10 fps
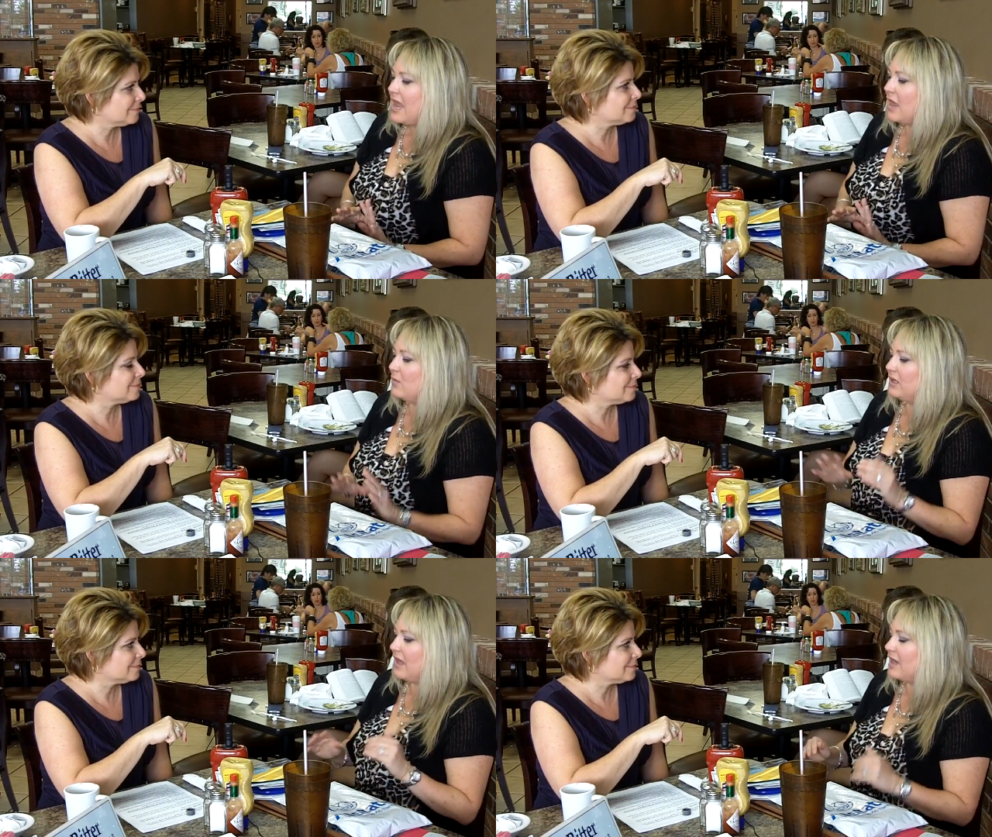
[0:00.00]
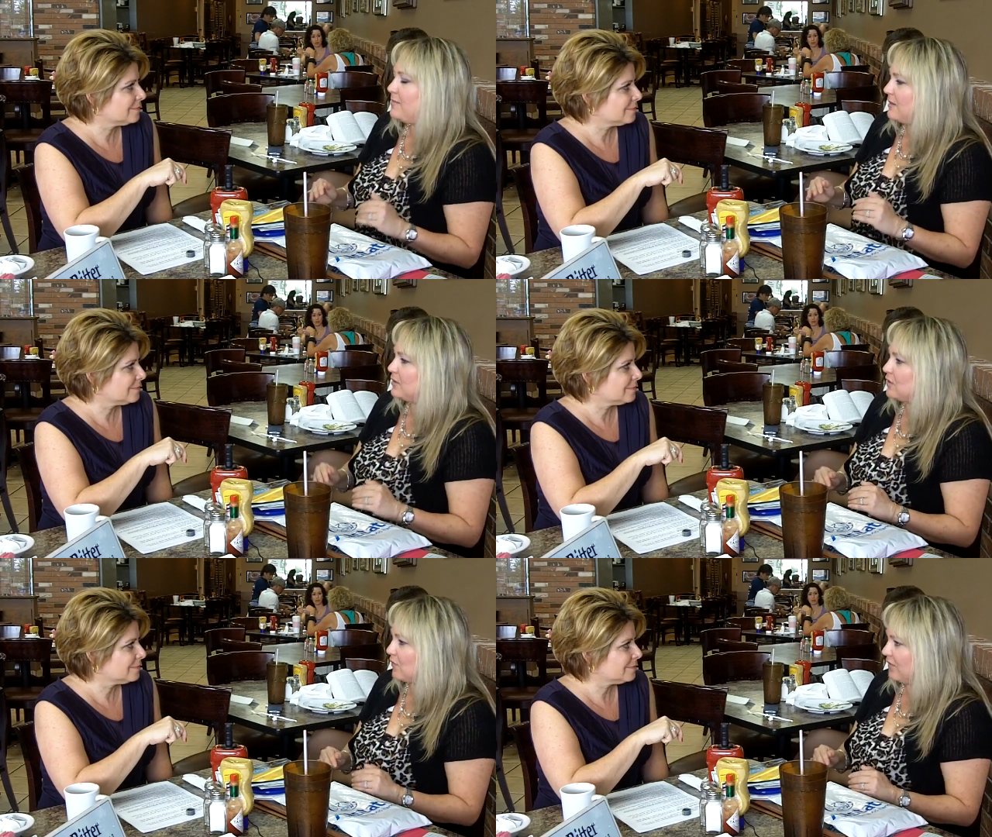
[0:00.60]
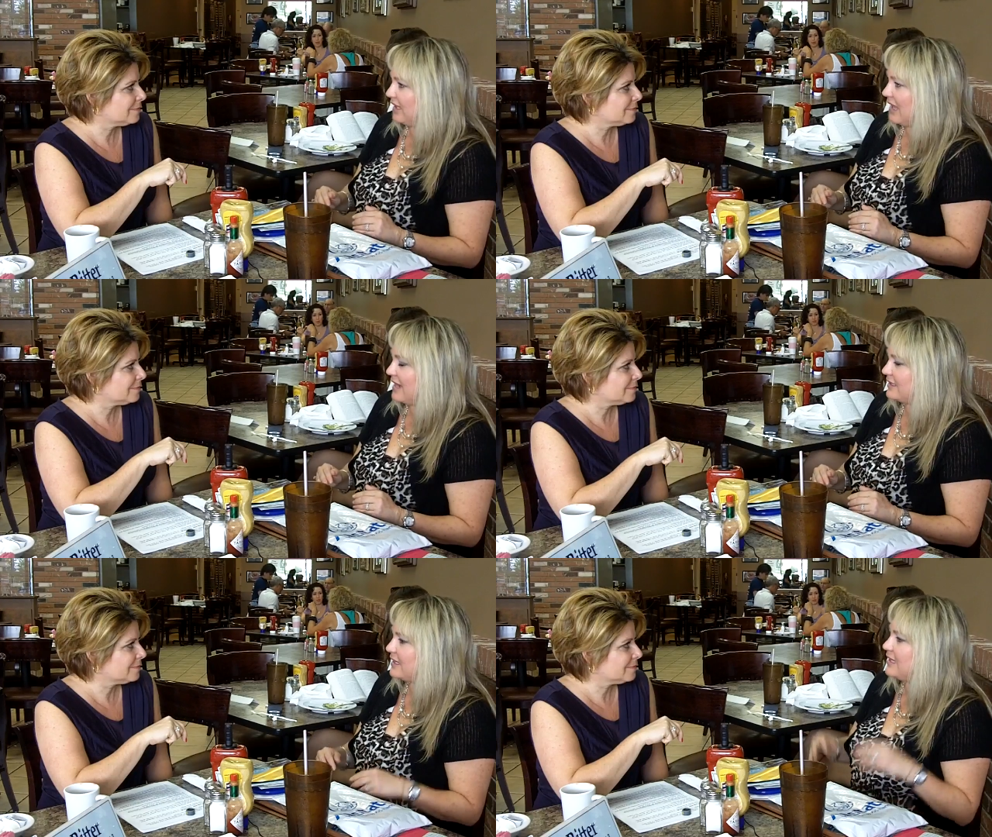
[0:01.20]
Speaker 1: and what a lot of people don't
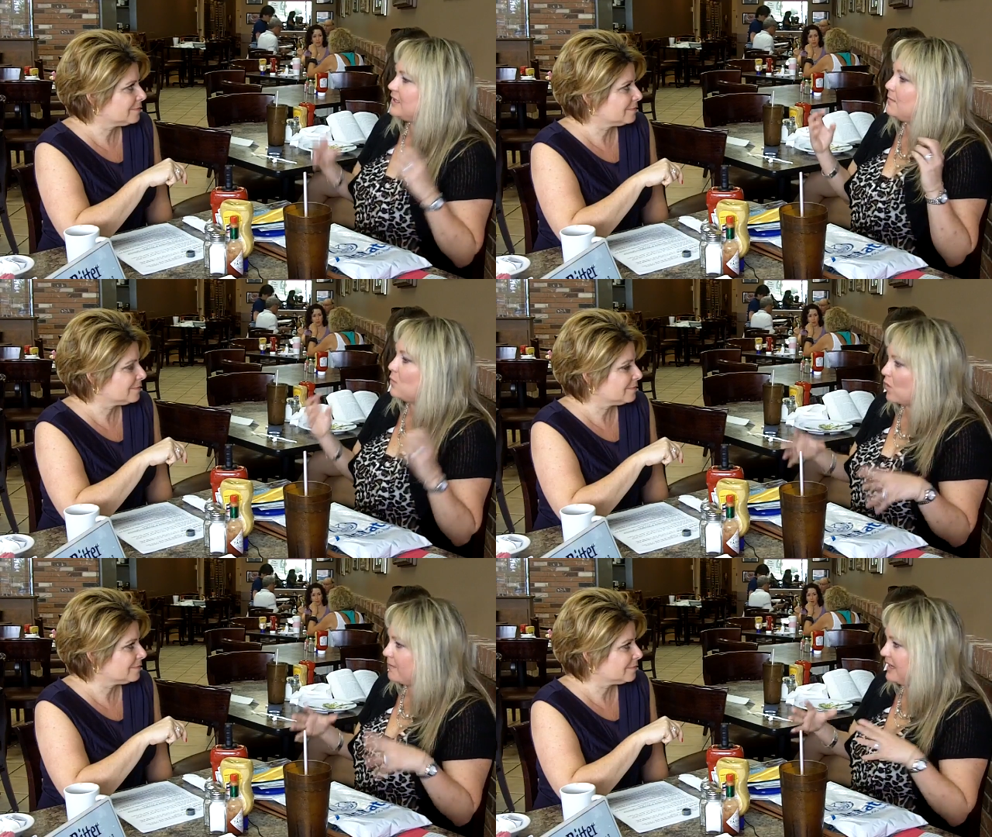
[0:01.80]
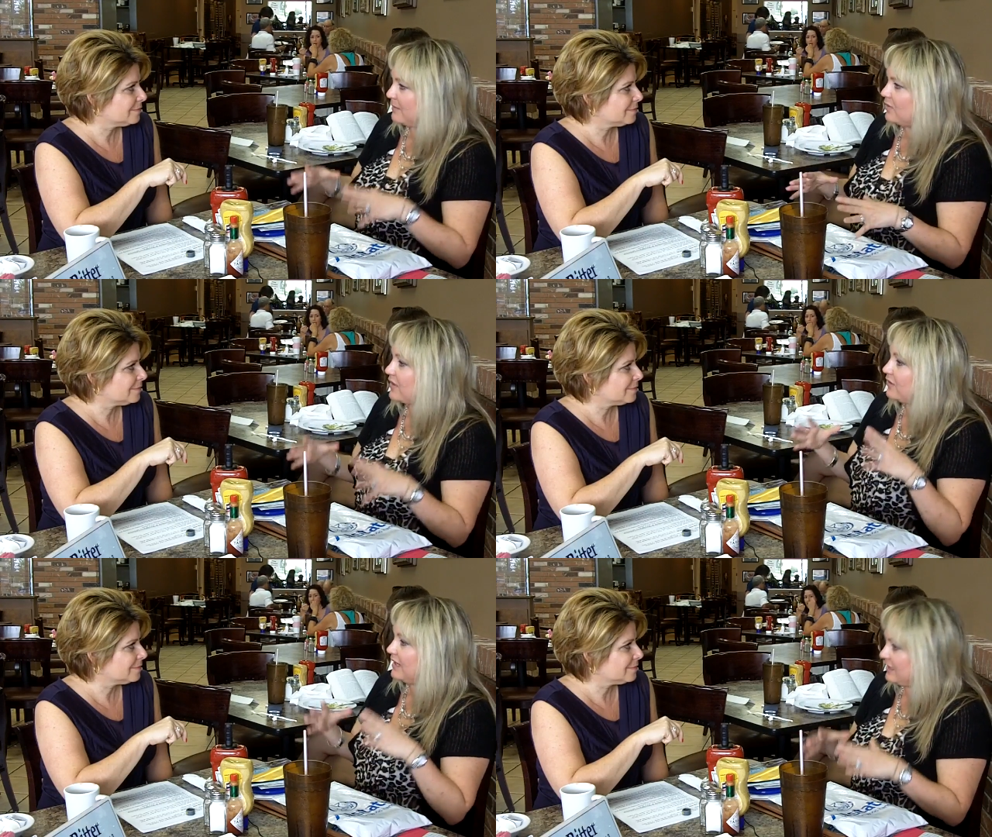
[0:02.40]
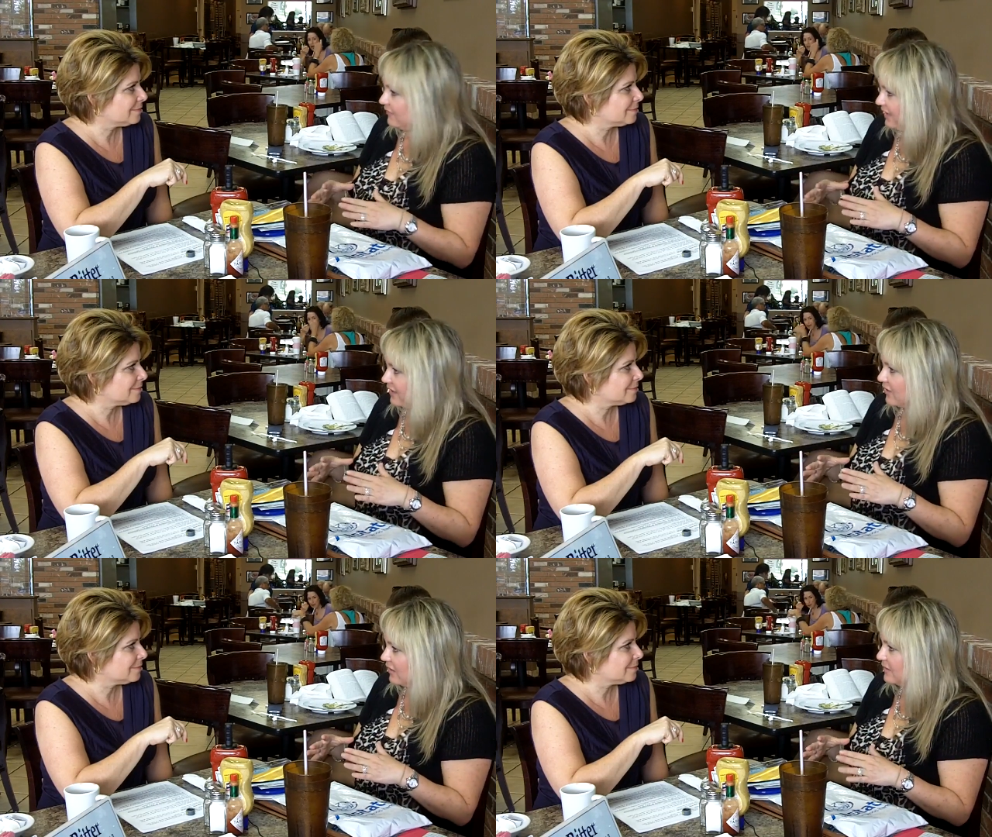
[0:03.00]
realize is the more people that are in the
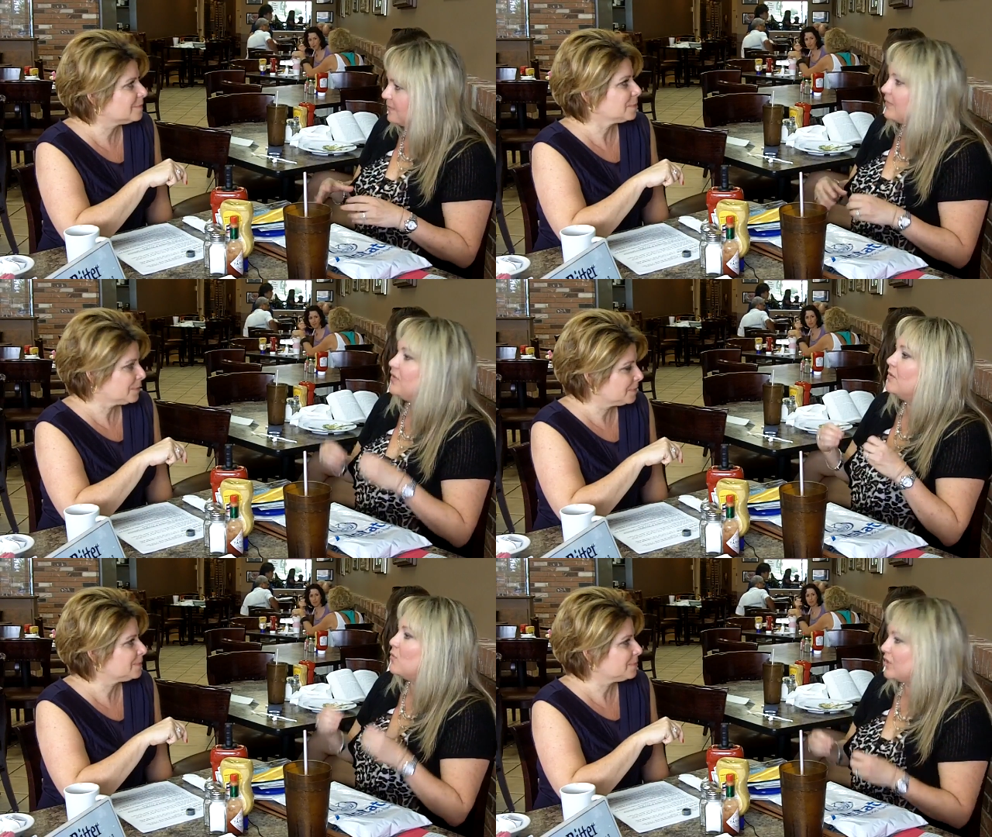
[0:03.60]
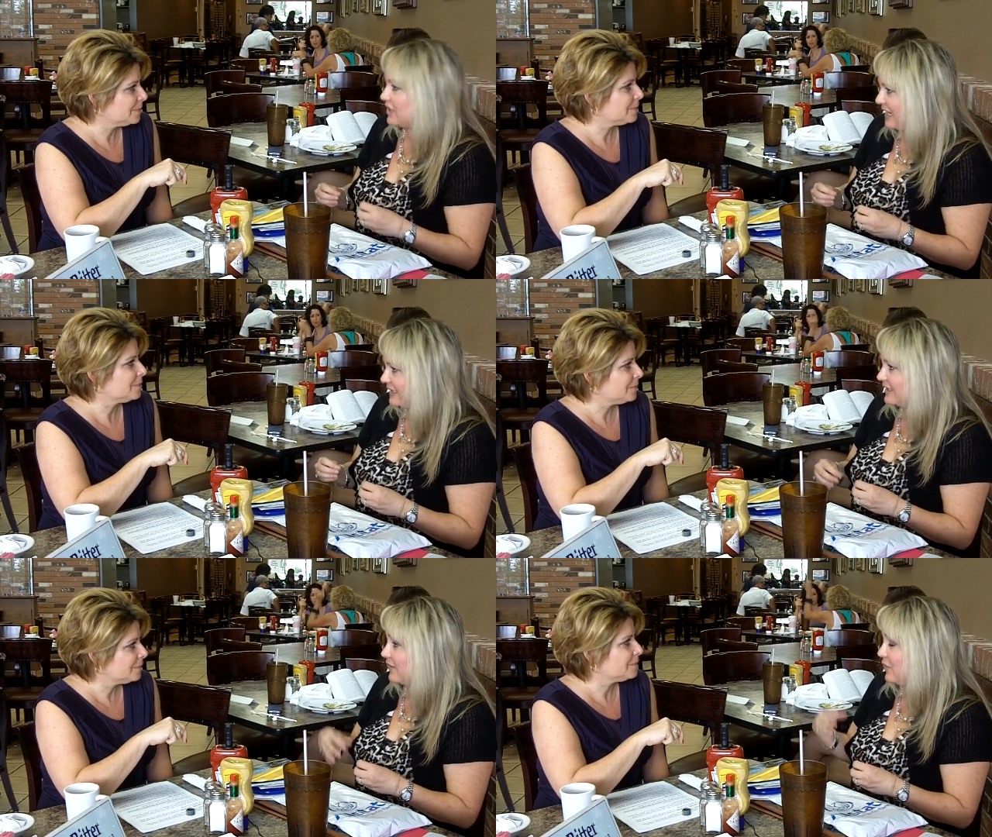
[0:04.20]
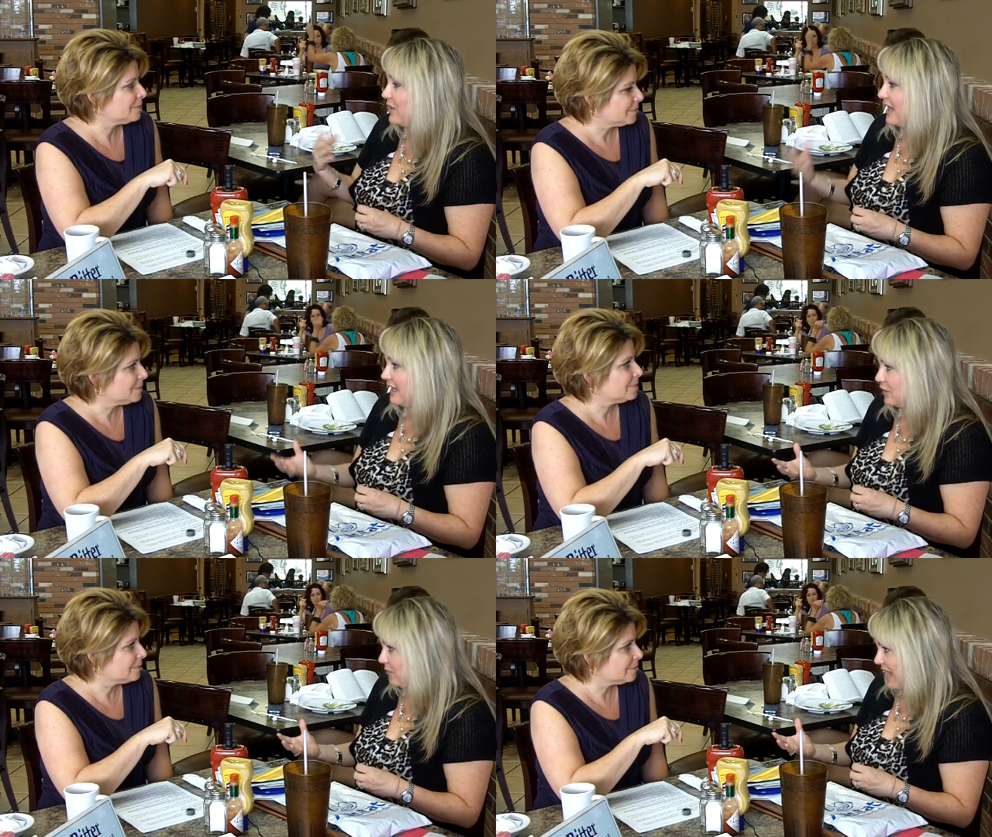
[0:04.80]
vehicle, the more chances of you getting
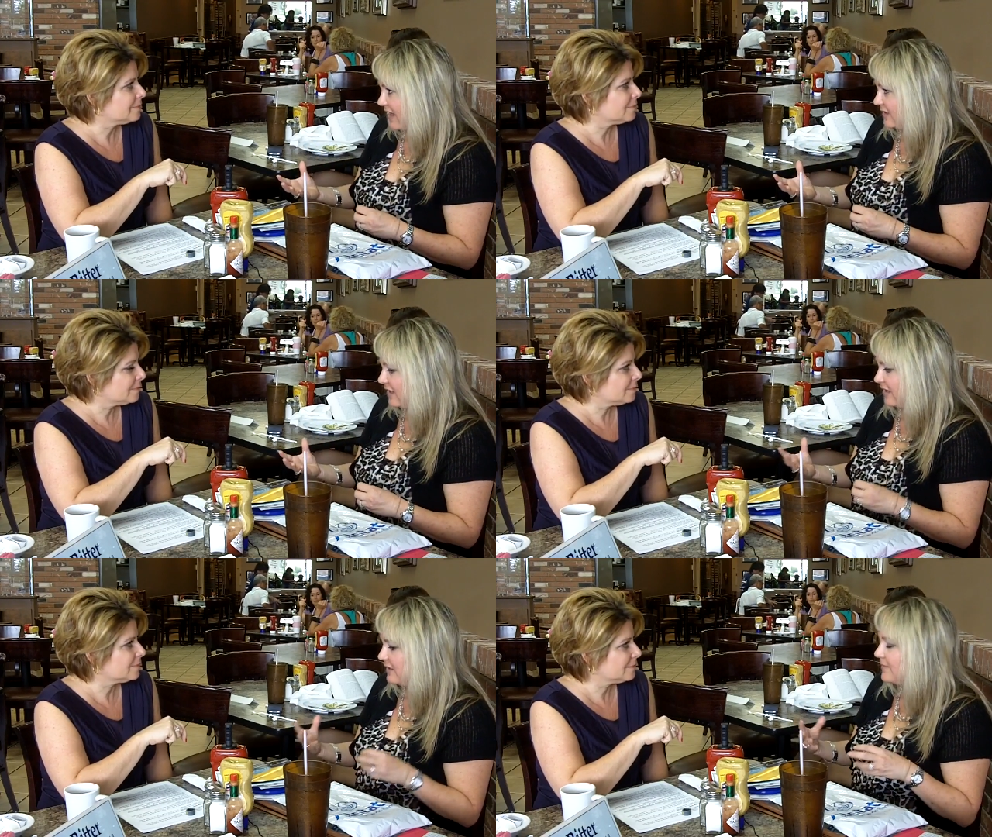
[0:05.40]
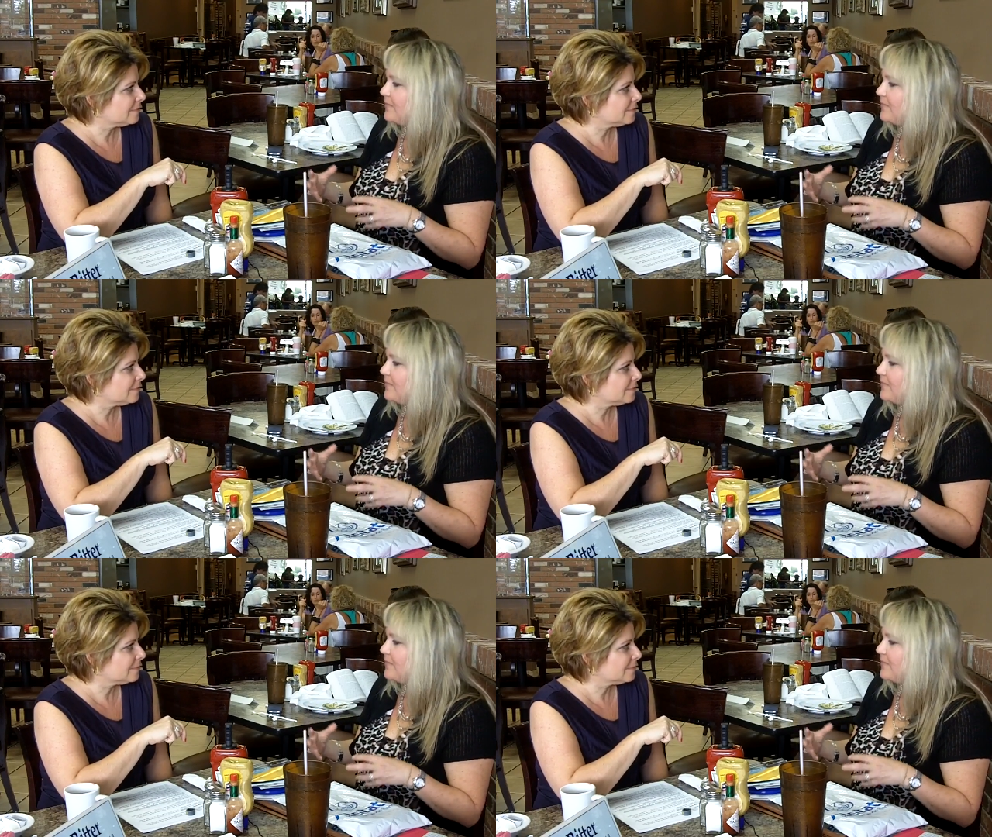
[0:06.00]
into an accident.